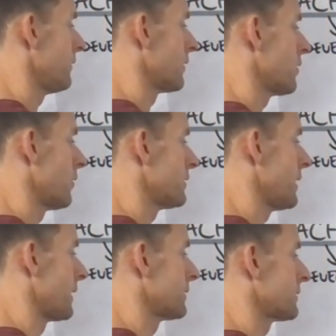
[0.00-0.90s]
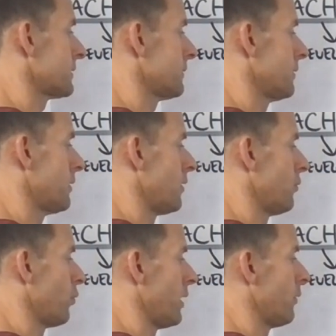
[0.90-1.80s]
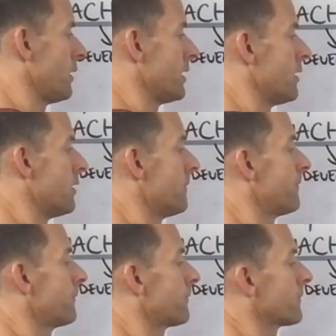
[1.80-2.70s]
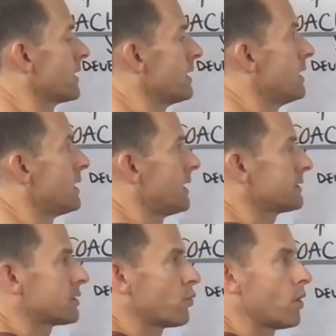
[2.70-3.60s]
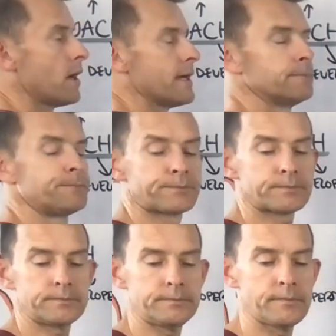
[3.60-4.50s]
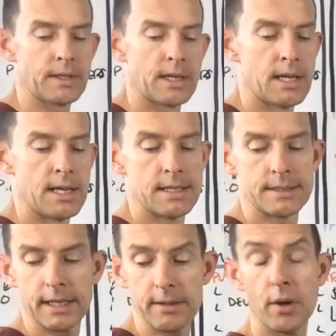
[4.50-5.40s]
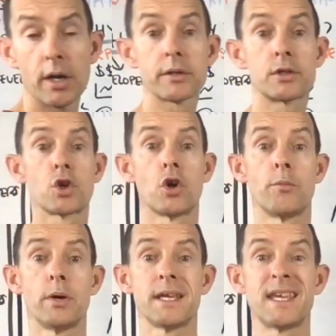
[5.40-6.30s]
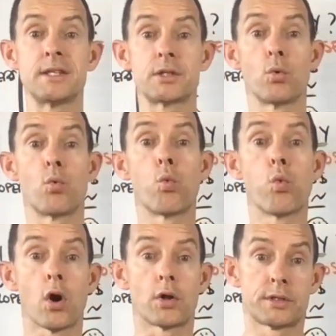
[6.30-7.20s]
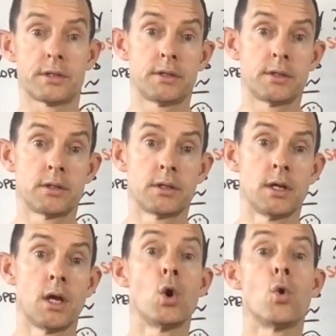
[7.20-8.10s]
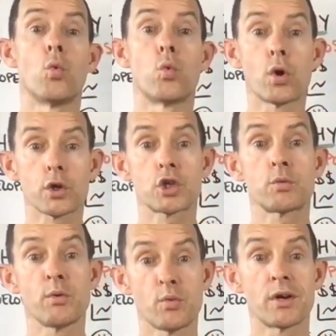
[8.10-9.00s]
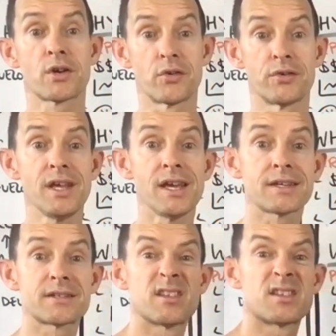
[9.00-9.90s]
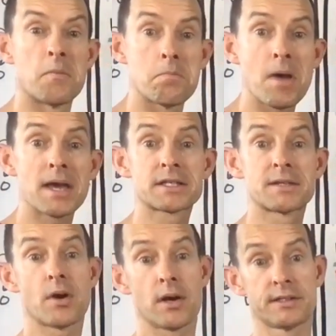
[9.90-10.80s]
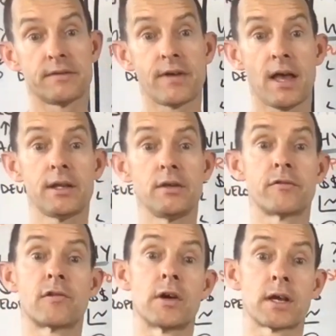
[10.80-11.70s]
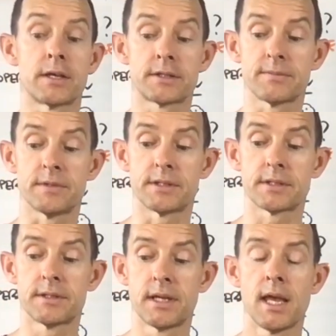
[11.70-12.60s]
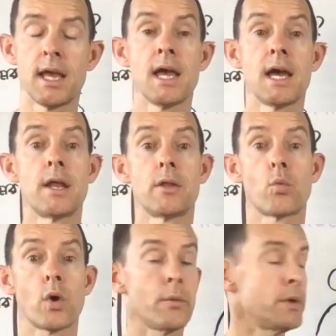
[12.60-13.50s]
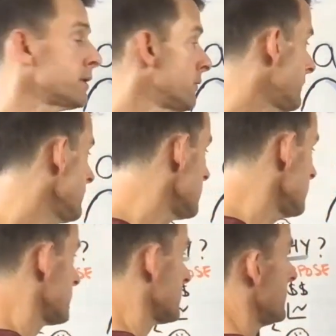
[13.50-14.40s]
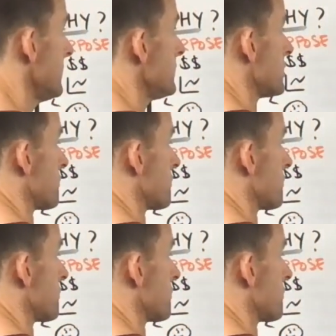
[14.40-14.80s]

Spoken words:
the context on where we are. That's the why. Second part of the job is the what. What should we work on next to maximize the value for our customers? Now, the way we do this is